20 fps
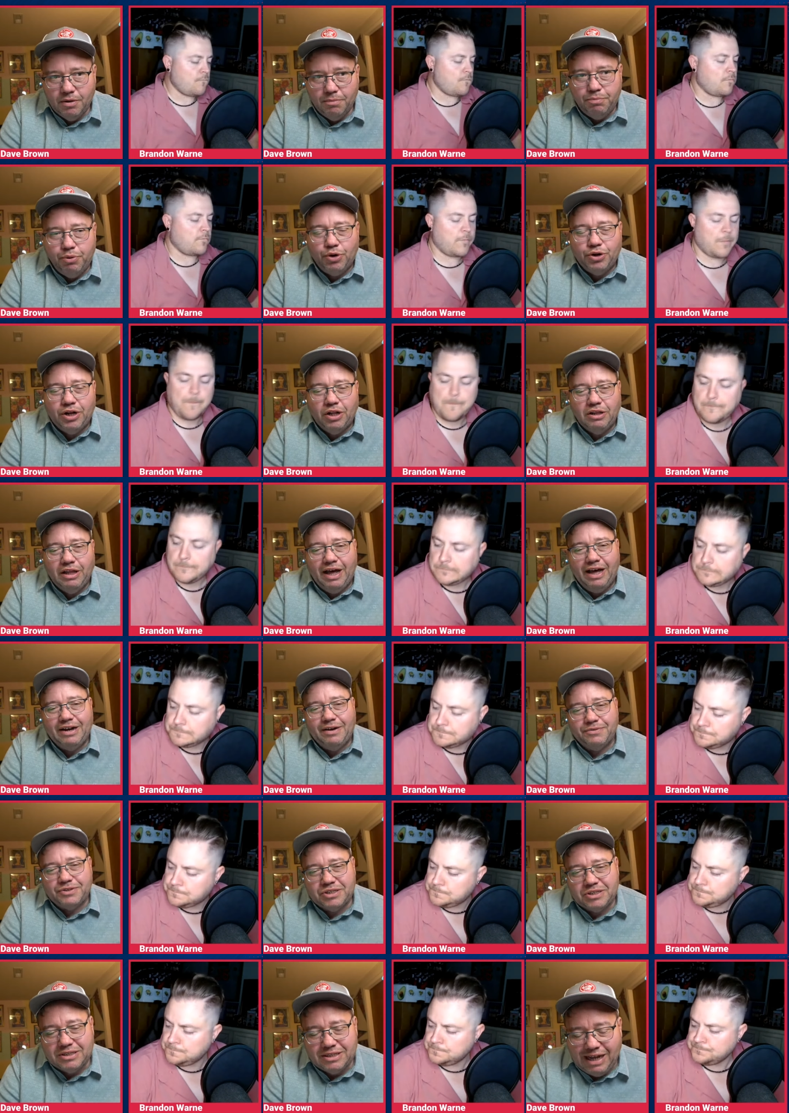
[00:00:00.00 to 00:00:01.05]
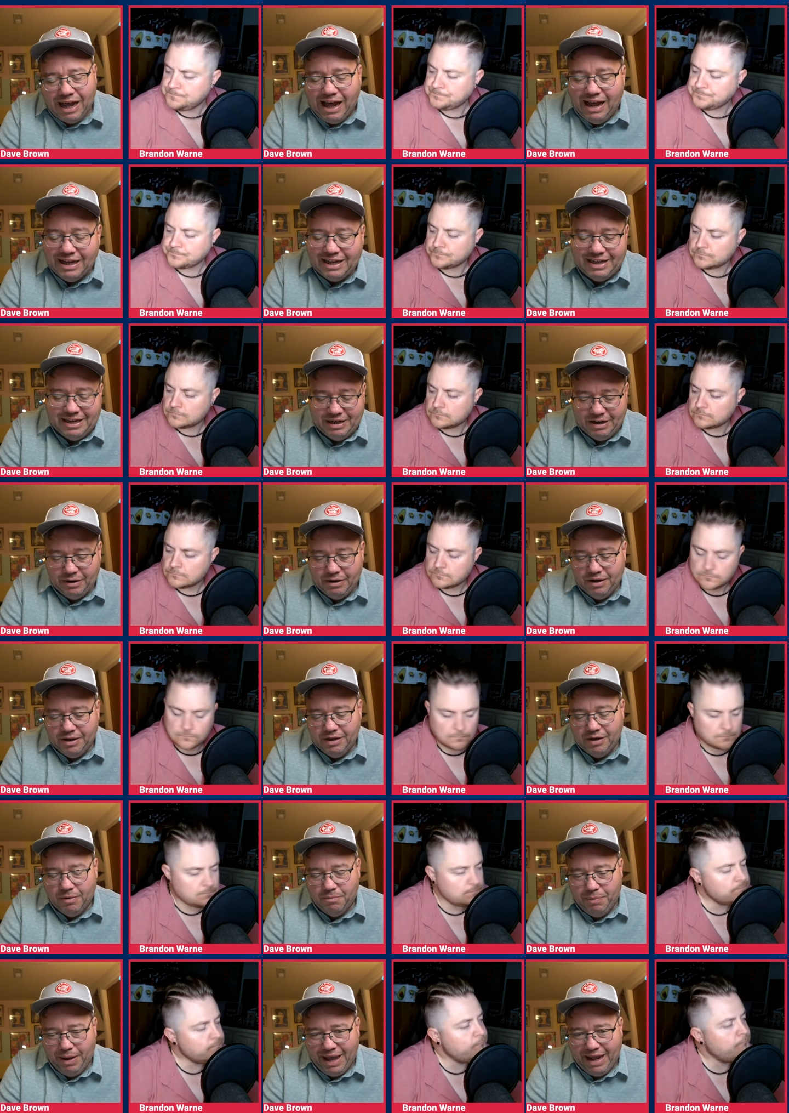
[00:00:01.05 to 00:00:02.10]
Speaker 1: put a lot of stock in a in
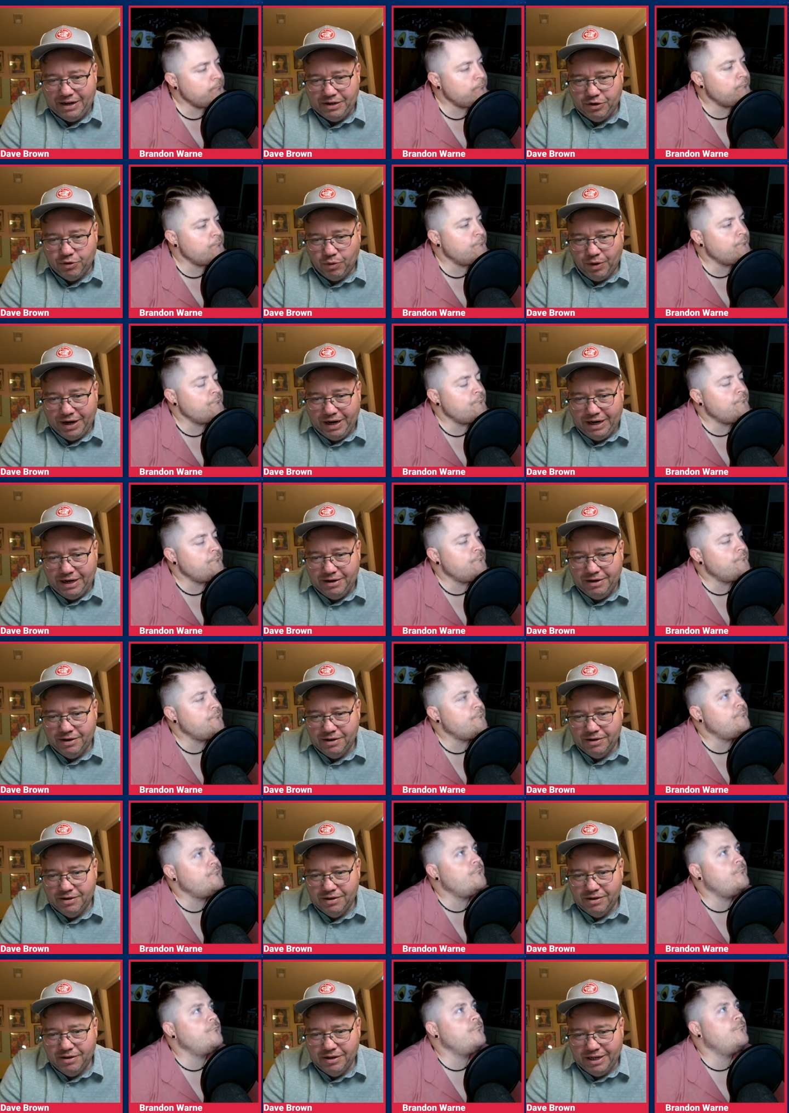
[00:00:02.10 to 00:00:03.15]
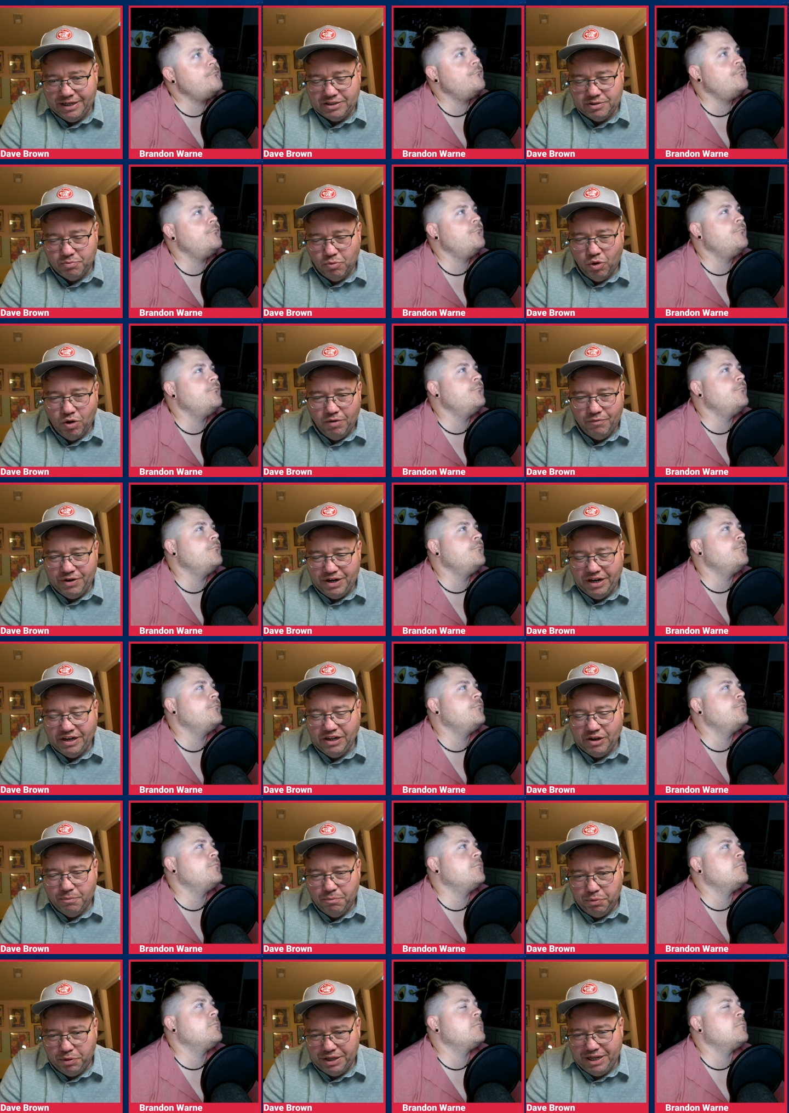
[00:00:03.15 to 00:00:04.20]
a bad grade. It's more of an
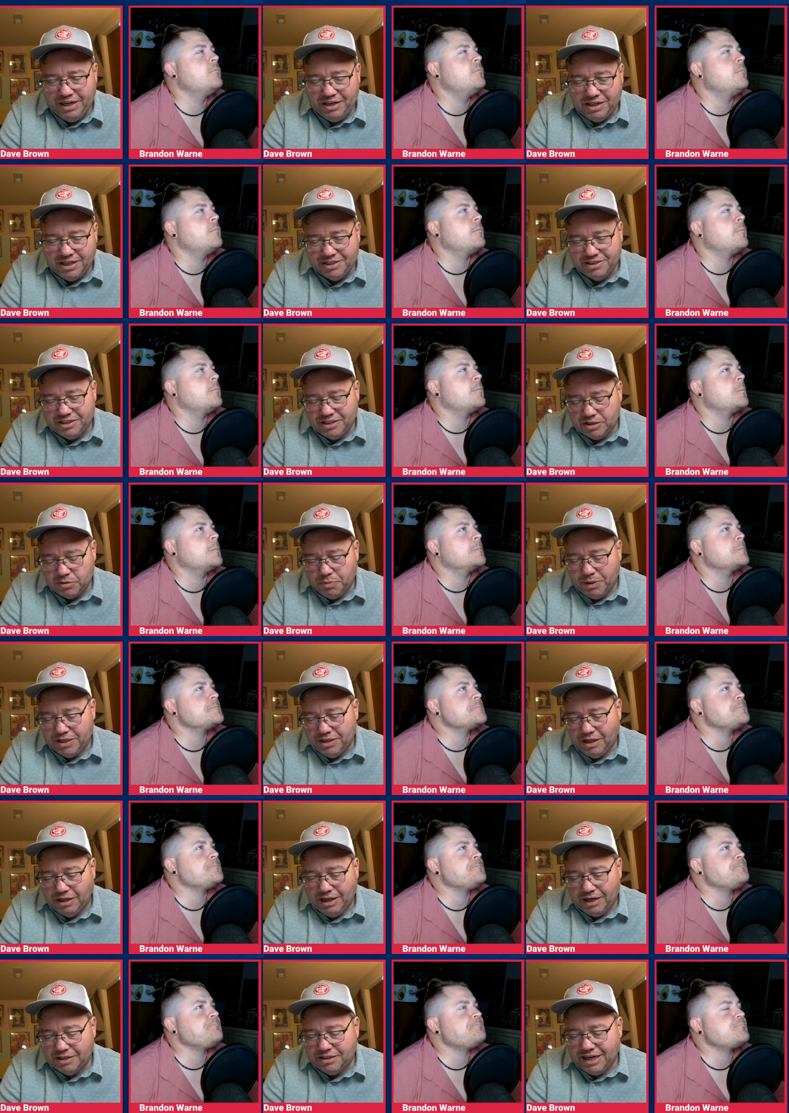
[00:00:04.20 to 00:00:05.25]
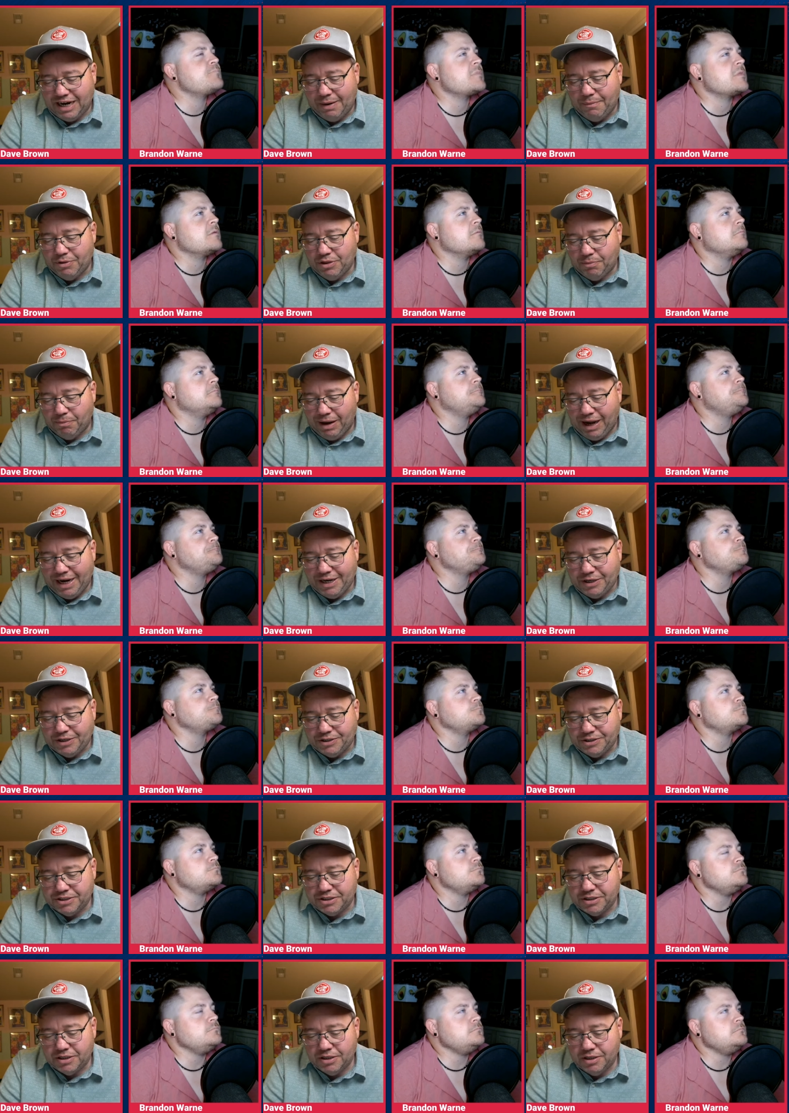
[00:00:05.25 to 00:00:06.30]
incomplete because he spent a lot of time in the
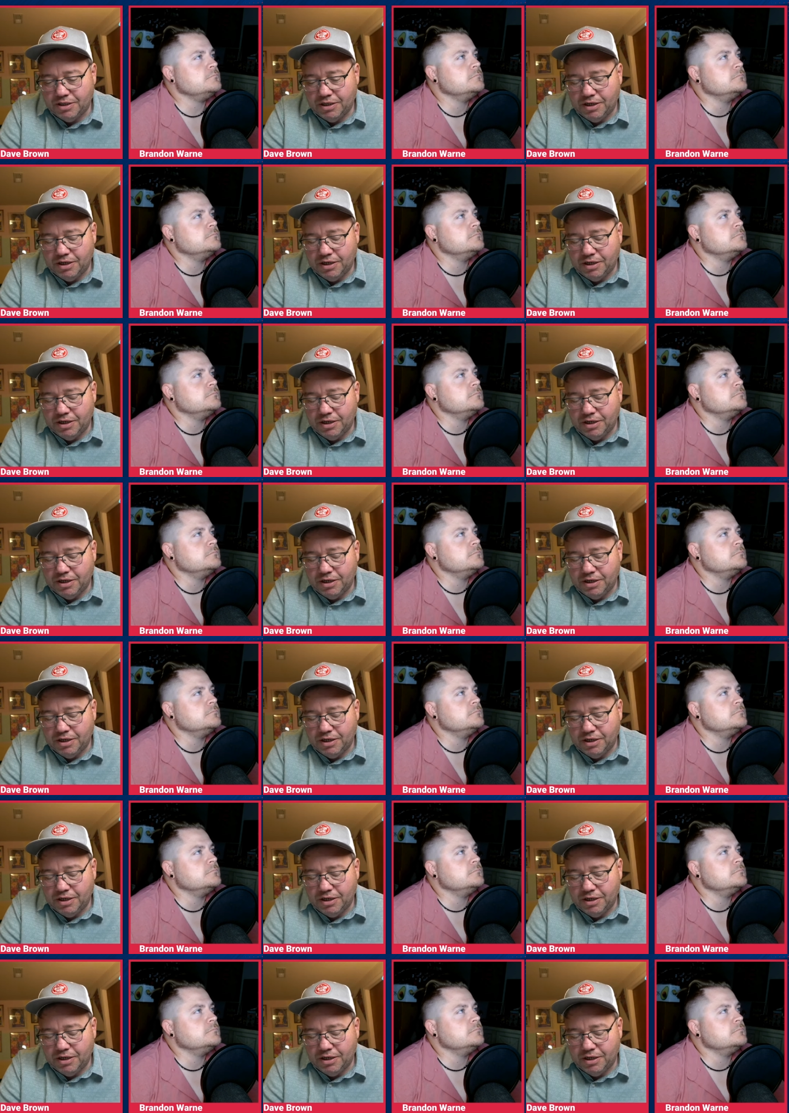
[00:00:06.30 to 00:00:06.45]
minors.